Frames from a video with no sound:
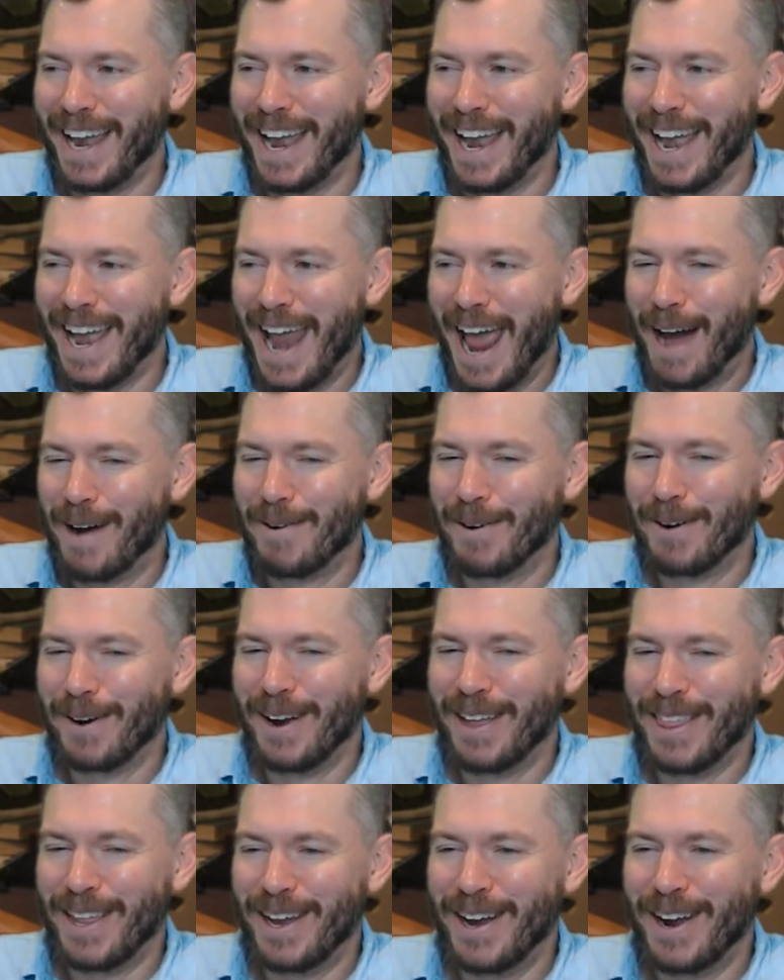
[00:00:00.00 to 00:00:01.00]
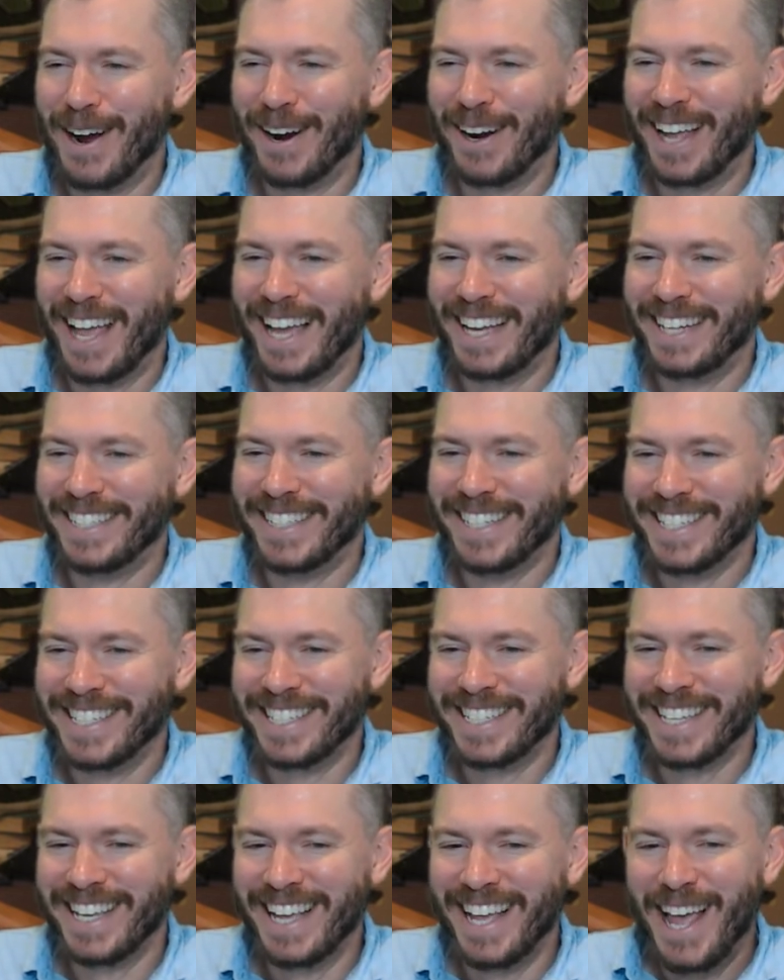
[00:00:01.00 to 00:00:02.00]
Now we're in the Dark
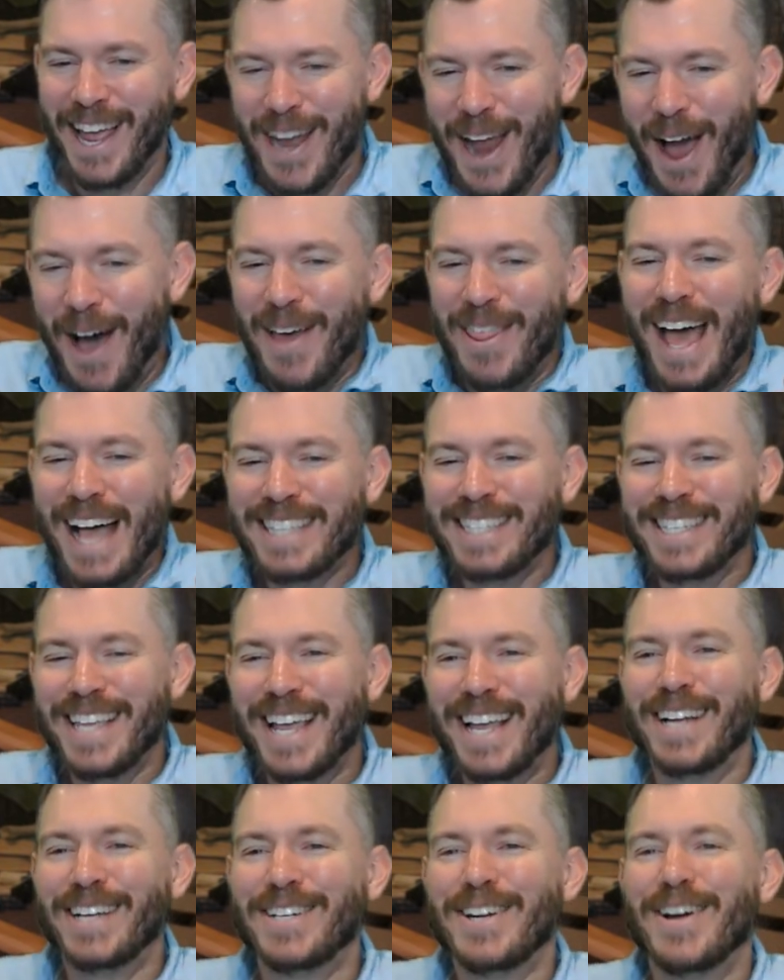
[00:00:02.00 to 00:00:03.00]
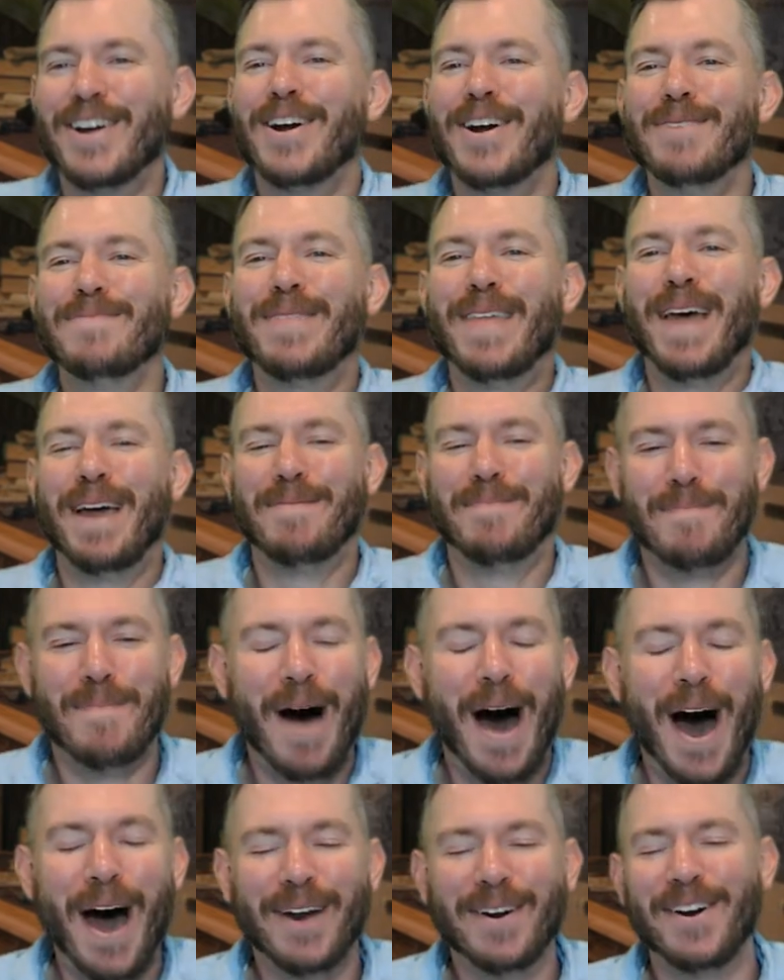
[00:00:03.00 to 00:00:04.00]
Ages." No, that's like a term that
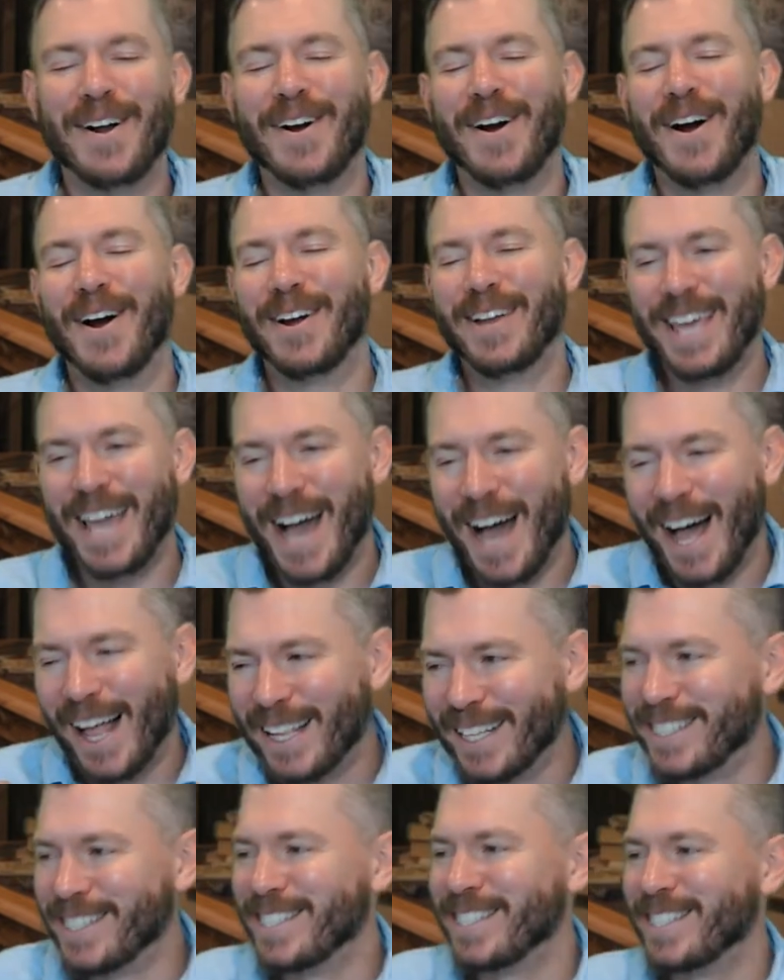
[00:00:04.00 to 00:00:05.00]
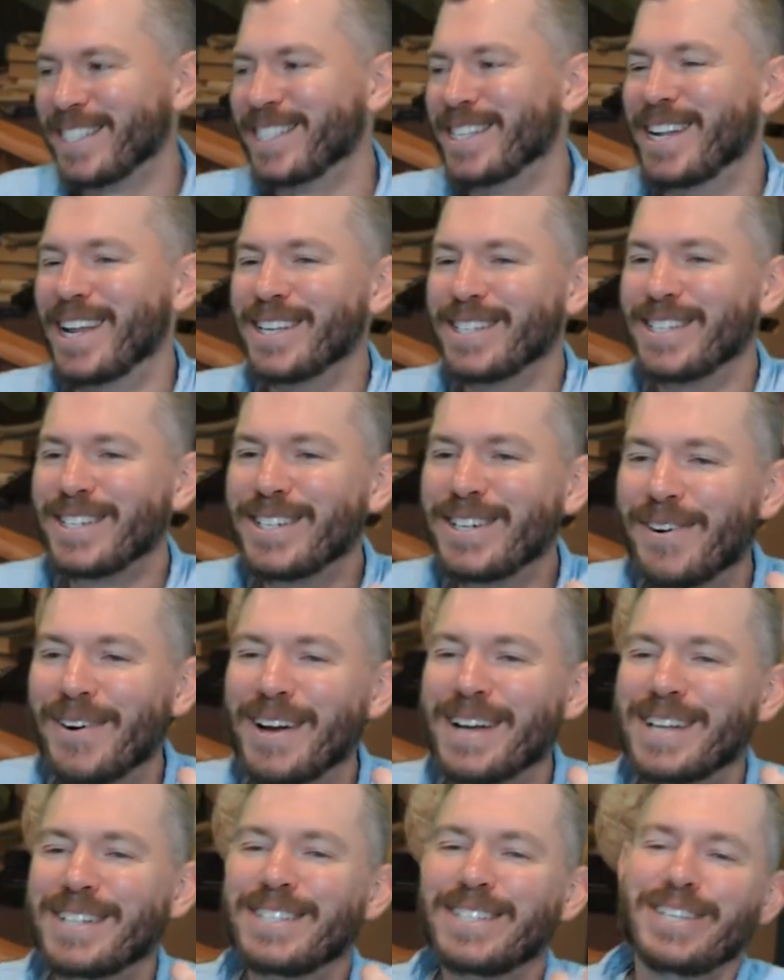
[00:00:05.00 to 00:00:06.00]
modern archaeologists and
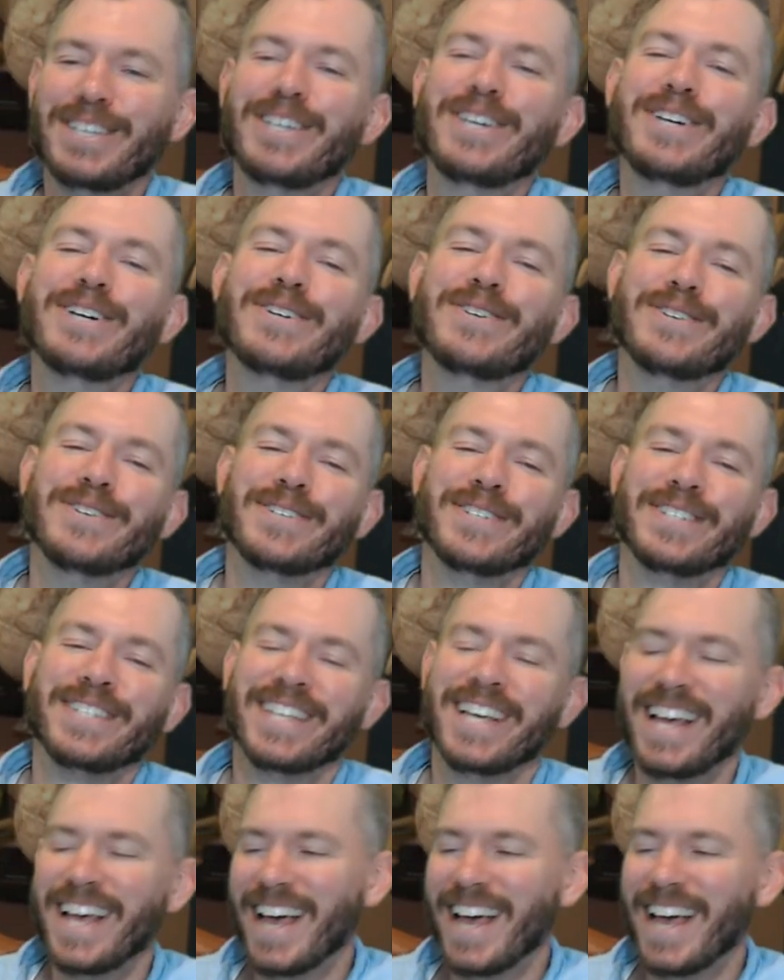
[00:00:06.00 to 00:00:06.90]
historians use